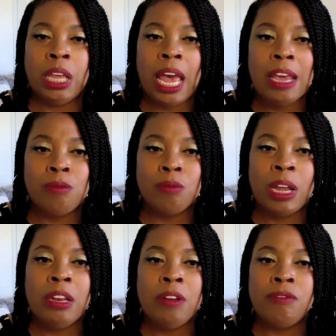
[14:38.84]
and
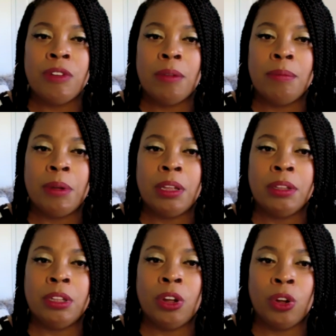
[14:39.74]
rain fell upon
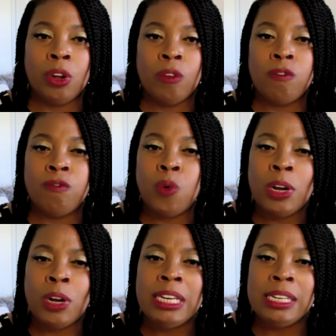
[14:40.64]
the earth
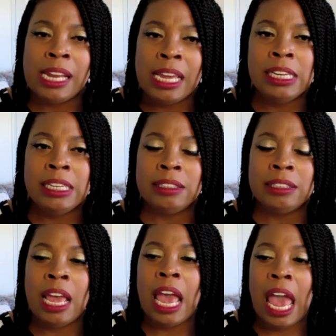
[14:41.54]
40 days
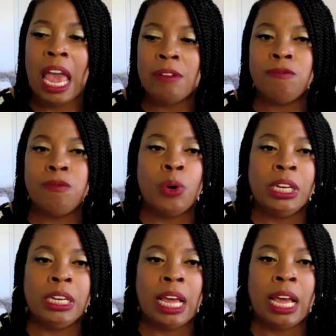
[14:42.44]
and
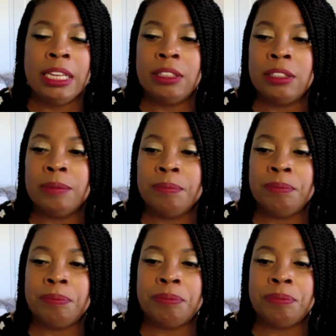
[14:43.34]
40 nights.
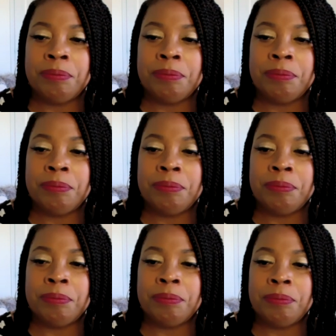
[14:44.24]

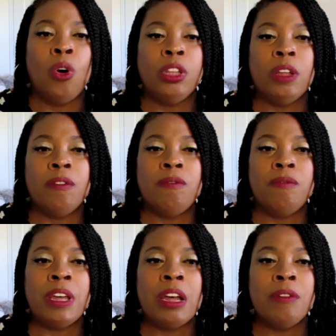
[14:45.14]
On the
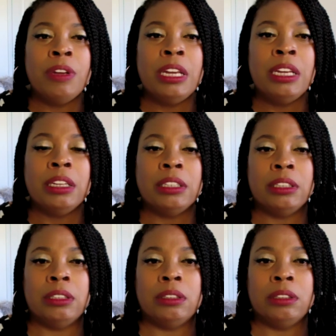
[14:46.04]
very
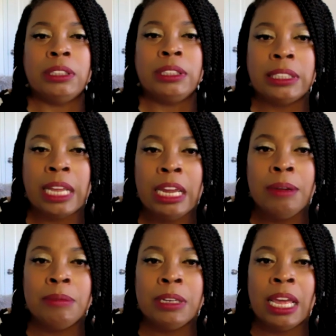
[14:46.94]

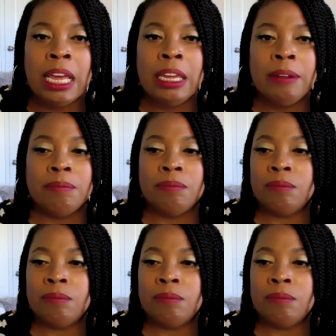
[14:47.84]
same day,